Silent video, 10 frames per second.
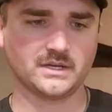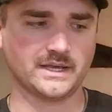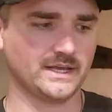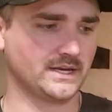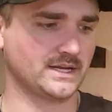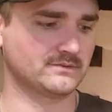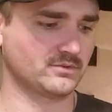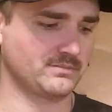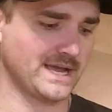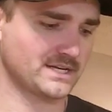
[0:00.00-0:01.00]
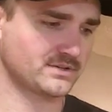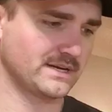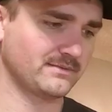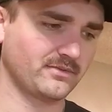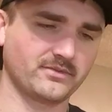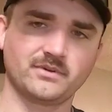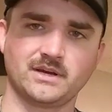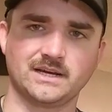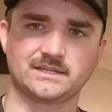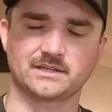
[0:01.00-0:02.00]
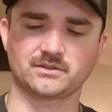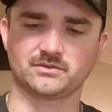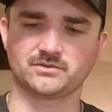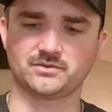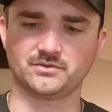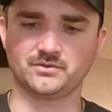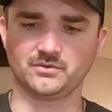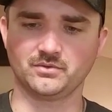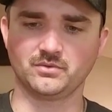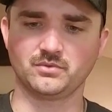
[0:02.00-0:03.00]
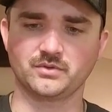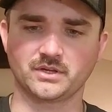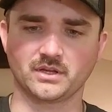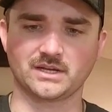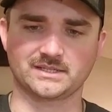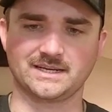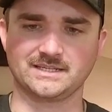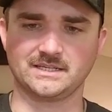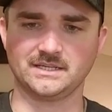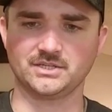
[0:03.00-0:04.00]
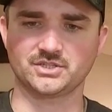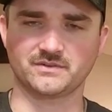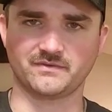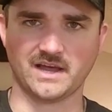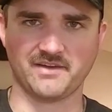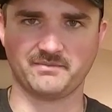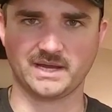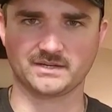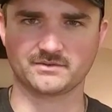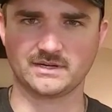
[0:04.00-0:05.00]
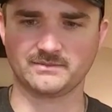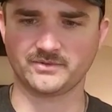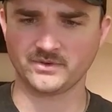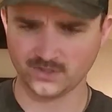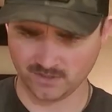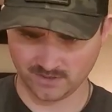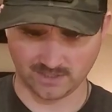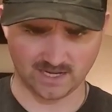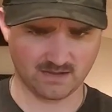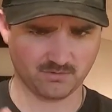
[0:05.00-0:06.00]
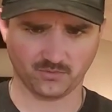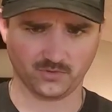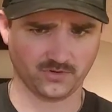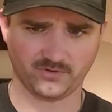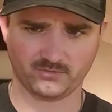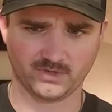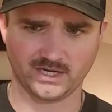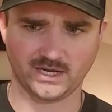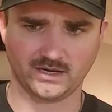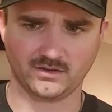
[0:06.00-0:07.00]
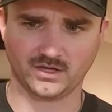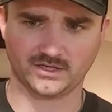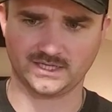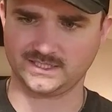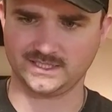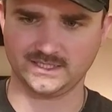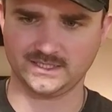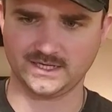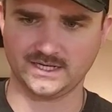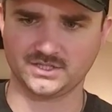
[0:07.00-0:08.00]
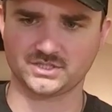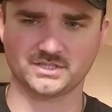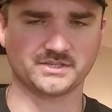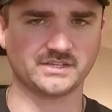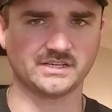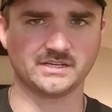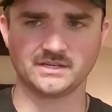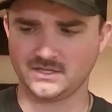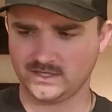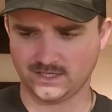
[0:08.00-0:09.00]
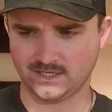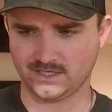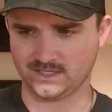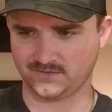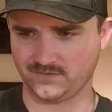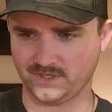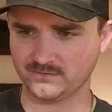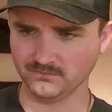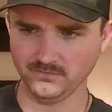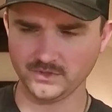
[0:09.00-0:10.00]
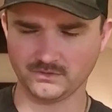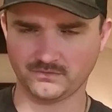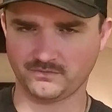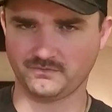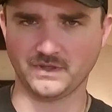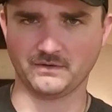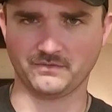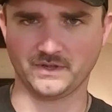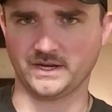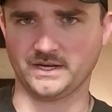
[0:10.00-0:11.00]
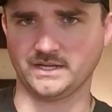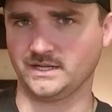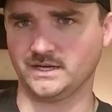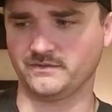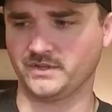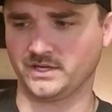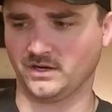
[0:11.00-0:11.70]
And it comes with back straps identical to the Glock 19 Gen 5 back straps. I put one of these on my Glock 19 today just to see, and it does fit. They fit any of the